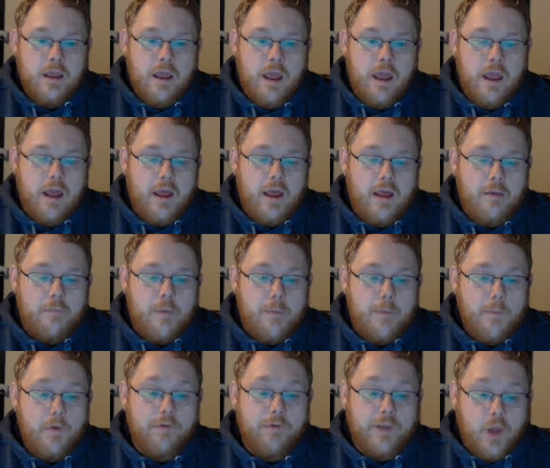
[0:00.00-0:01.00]

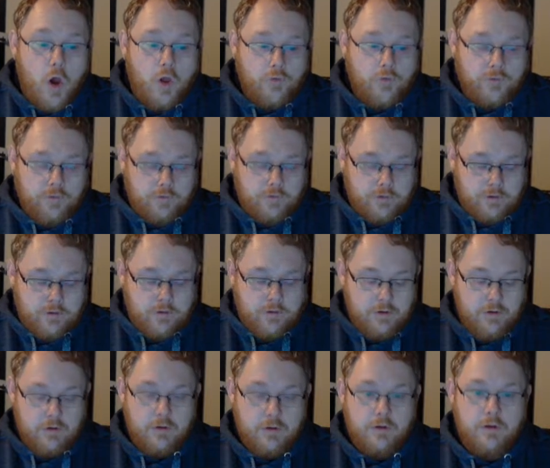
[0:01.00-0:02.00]
Moving on,
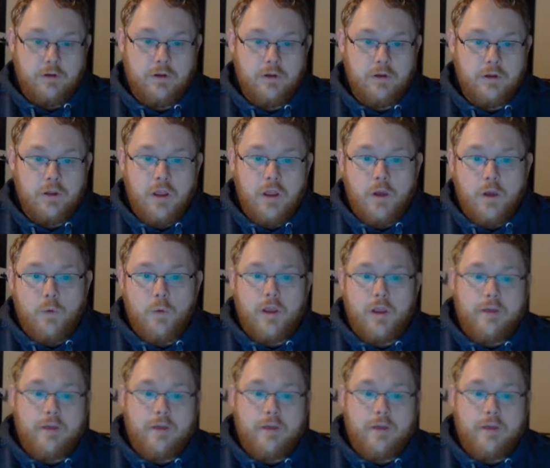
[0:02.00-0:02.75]
we